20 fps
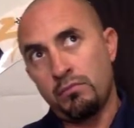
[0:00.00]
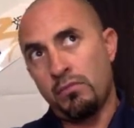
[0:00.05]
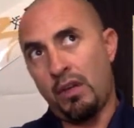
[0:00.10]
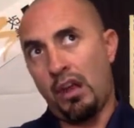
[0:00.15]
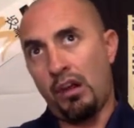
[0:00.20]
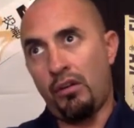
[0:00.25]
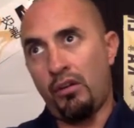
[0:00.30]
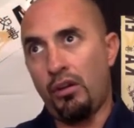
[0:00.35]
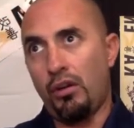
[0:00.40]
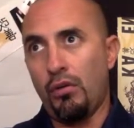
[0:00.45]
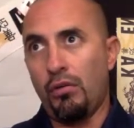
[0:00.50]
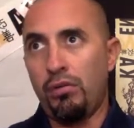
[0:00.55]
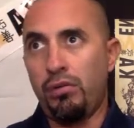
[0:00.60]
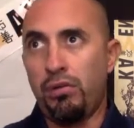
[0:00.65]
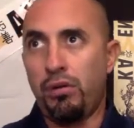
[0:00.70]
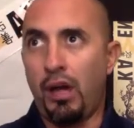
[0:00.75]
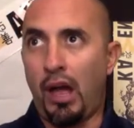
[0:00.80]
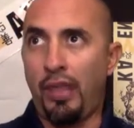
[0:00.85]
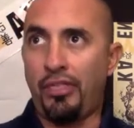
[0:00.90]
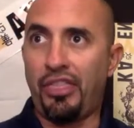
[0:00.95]
I don't know.
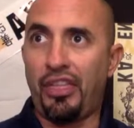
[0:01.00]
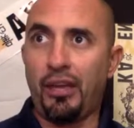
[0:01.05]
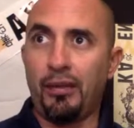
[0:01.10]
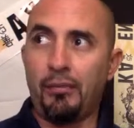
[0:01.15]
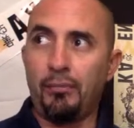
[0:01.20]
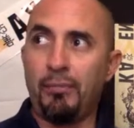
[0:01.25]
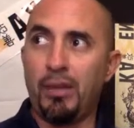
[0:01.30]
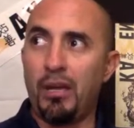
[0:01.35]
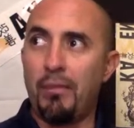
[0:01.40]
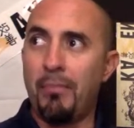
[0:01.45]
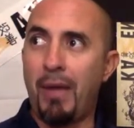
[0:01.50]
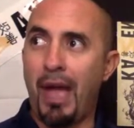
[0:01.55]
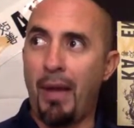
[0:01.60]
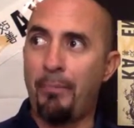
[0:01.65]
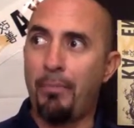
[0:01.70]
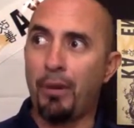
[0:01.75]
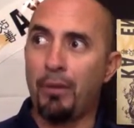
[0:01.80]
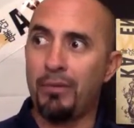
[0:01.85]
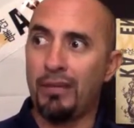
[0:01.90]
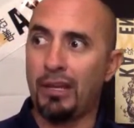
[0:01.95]
I think me and
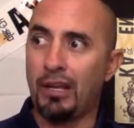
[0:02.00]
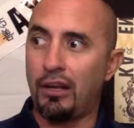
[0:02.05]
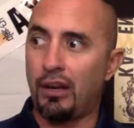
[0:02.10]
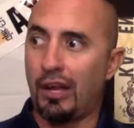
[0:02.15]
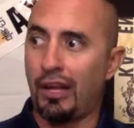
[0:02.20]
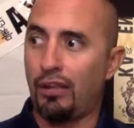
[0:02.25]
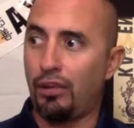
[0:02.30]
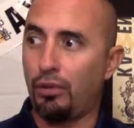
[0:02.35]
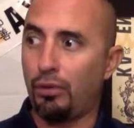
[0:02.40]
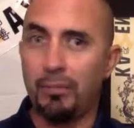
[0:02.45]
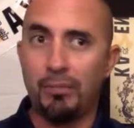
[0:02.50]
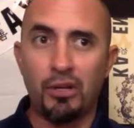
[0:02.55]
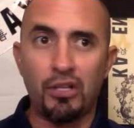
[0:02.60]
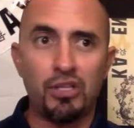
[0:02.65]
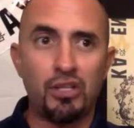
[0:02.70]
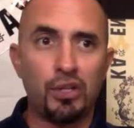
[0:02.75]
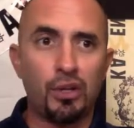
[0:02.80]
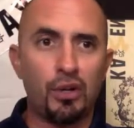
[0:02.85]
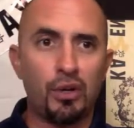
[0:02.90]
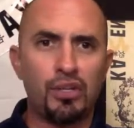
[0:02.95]
Matt put them together like three
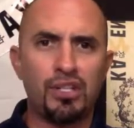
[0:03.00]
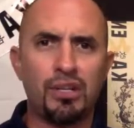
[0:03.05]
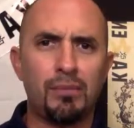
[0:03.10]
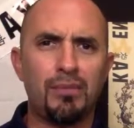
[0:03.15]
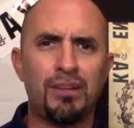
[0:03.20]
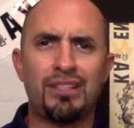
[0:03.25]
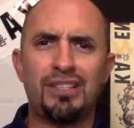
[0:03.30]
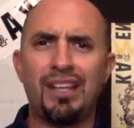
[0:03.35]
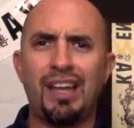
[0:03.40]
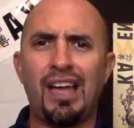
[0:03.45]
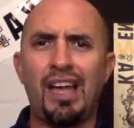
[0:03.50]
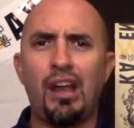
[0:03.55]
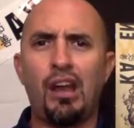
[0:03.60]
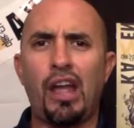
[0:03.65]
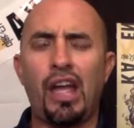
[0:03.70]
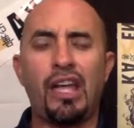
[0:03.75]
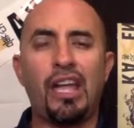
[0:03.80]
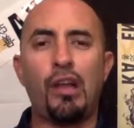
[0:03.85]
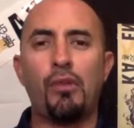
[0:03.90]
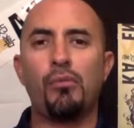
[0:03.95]
months ago or something like that.
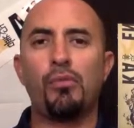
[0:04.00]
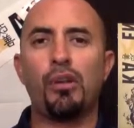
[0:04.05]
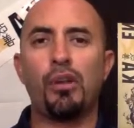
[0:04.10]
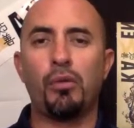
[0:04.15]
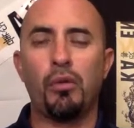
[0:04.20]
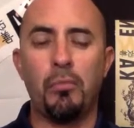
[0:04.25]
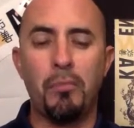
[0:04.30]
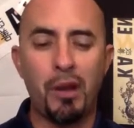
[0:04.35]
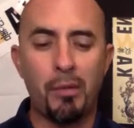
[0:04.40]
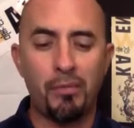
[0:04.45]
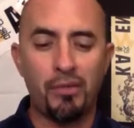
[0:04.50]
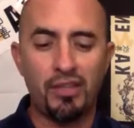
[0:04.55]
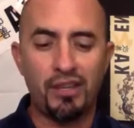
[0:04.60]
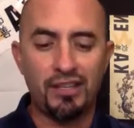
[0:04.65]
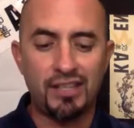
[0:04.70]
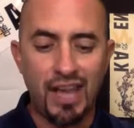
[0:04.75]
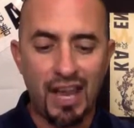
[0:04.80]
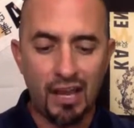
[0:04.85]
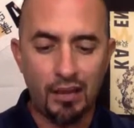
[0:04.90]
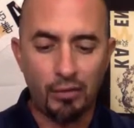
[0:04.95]
I can't really remember the
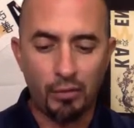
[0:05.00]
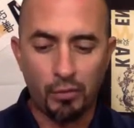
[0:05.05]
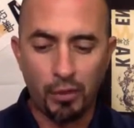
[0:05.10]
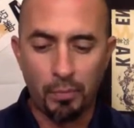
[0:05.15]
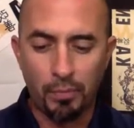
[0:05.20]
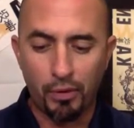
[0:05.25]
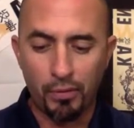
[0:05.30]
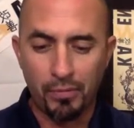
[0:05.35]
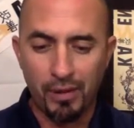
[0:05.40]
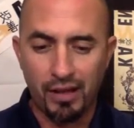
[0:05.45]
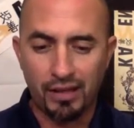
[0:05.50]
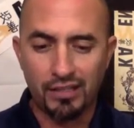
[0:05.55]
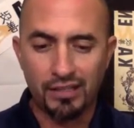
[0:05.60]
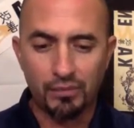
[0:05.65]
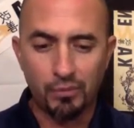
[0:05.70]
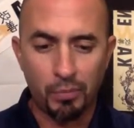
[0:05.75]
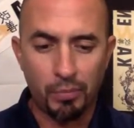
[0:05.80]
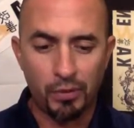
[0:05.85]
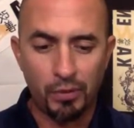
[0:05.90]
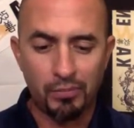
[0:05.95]
date we put them back.
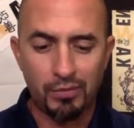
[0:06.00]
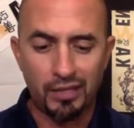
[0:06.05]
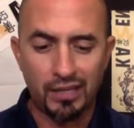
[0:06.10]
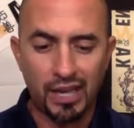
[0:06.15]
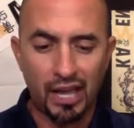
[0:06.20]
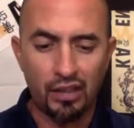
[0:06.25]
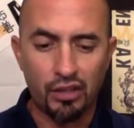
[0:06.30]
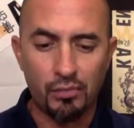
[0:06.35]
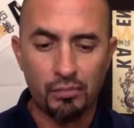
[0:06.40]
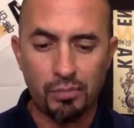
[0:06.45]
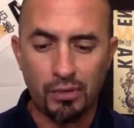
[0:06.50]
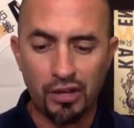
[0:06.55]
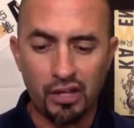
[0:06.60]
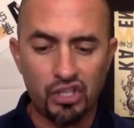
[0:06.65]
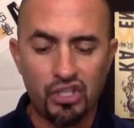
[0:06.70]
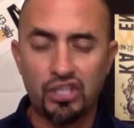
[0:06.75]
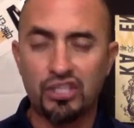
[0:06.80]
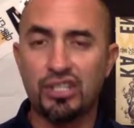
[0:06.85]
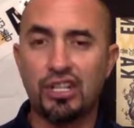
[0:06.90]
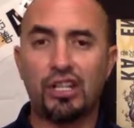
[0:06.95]
We put them together, but
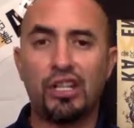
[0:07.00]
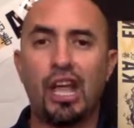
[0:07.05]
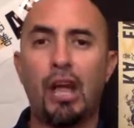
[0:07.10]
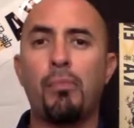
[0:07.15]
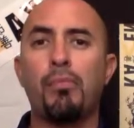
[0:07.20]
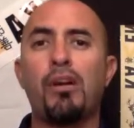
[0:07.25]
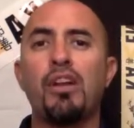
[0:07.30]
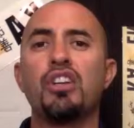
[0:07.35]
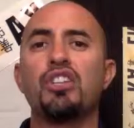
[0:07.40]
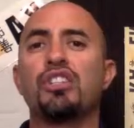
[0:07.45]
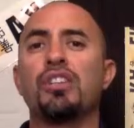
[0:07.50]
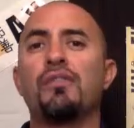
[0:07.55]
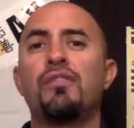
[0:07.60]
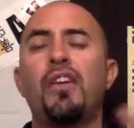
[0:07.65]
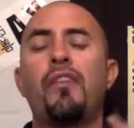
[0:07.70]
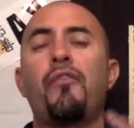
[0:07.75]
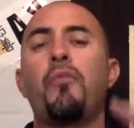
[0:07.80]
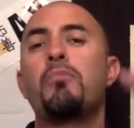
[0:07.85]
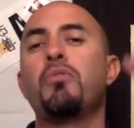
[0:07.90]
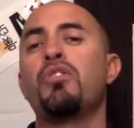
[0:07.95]
it's just a collaboration of
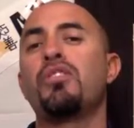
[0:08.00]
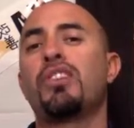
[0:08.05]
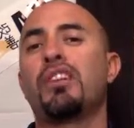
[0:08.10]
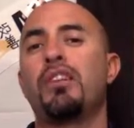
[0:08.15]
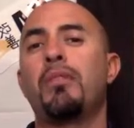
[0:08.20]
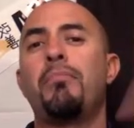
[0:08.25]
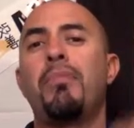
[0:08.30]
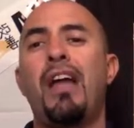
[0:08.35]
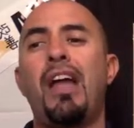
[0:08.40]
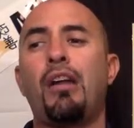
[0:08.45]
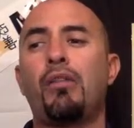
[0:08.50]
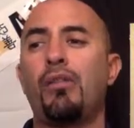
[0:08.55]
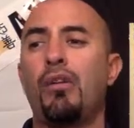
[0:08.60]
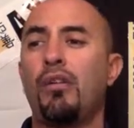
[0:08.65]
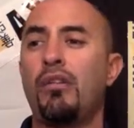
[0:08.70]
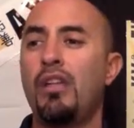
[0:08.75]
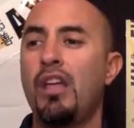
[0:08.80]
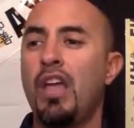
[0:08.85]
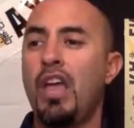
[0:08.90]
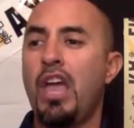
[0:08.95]
different music in the
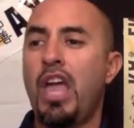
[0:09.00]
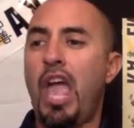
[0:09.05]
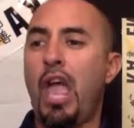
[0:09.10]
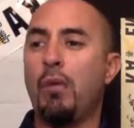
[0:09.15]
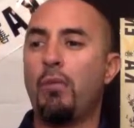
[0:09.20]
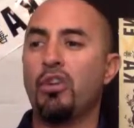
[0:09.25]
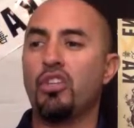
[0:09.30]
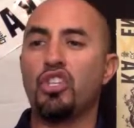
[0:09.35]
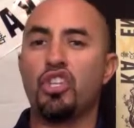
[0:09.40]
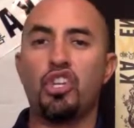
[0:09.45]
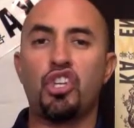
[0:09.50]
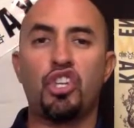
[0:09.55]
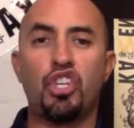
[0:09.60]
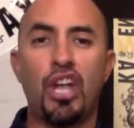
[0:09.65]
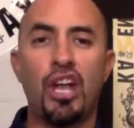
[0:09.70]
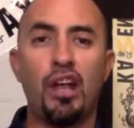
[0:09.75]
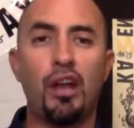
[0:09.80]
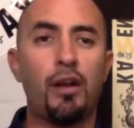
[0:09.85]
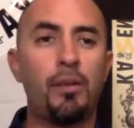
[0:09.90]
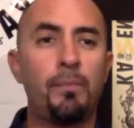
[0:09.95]
background, and we just
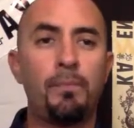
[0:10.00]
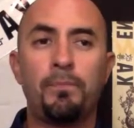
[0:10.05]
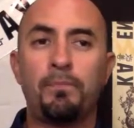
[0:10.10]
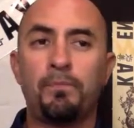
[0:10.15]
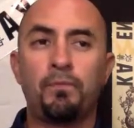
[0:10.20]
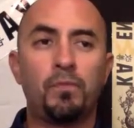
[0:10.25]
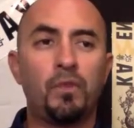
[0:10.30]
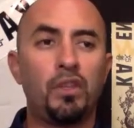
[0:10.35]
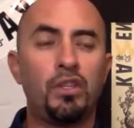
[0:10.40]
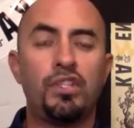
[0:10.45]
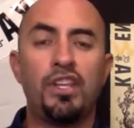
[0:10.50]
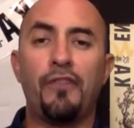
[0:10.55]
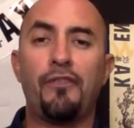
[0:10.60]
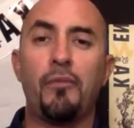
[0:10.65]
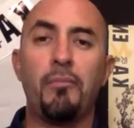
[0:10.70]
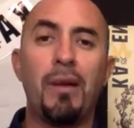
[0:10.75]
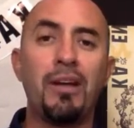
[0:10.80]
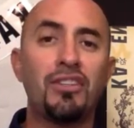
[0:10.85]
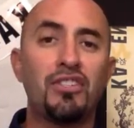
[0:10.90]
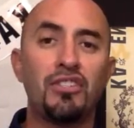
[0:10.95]
share
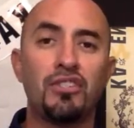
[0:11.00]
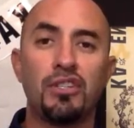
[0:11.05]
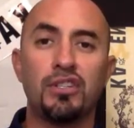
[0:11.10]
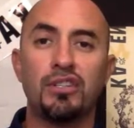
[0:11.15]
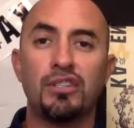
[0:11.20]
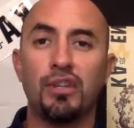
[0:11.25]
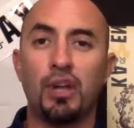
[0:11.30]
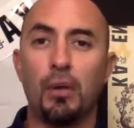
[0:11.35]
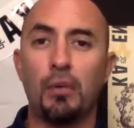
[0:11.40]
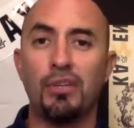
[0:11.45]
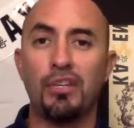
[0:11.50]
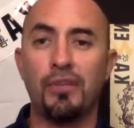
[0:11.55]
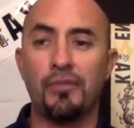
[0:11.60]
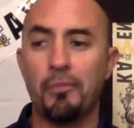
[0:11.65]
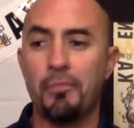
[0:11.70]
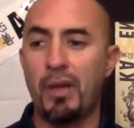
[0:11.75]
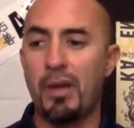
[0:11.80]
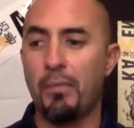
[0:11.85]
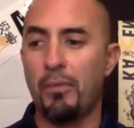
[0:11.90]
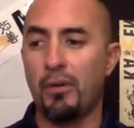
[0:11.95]
different messages, you know, with
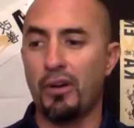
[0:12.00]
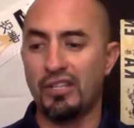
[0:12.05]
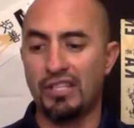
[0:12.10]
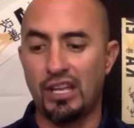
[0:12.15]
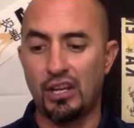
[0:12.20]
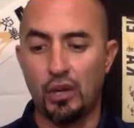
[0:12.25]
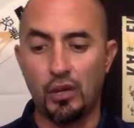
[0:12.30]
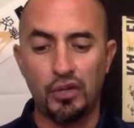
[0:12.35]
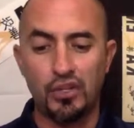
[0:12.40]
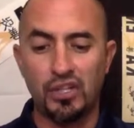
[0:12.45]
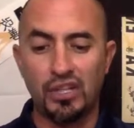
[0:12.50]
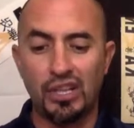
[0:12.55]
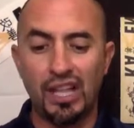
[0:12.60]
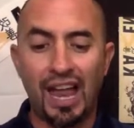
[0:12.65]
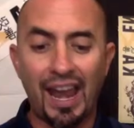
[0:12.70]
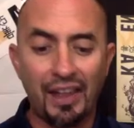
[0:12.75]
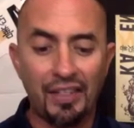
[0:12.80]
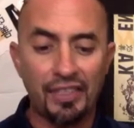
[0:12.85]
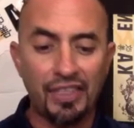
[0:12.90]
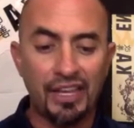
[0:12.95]
different people because I know there's a
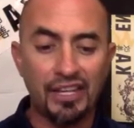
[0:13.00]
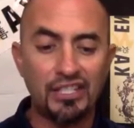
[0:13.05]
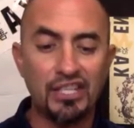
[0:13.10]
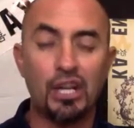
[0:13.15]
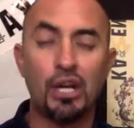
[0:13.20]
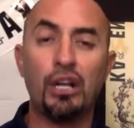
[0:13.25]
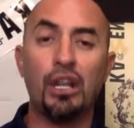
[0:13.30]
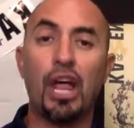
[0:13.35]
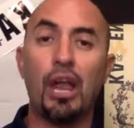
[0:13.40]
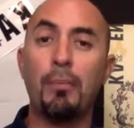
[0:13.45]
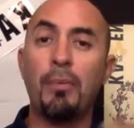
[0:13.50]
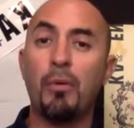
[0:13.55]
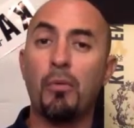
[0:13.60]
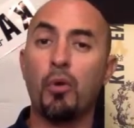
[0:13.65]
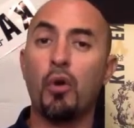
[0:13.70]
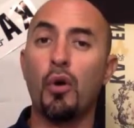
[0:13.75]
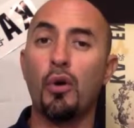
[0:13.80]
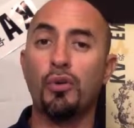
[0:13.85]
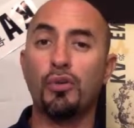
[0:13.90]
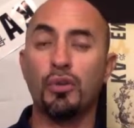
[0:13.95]
lot of things that a lot of
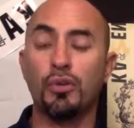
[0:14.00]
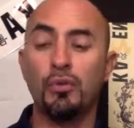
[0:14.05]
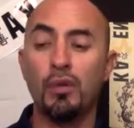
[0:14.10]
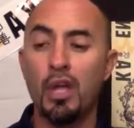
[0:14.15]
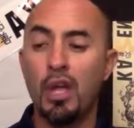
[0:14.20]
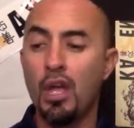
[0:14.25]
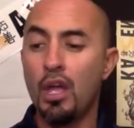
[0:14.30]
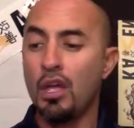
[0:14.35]
people are going through.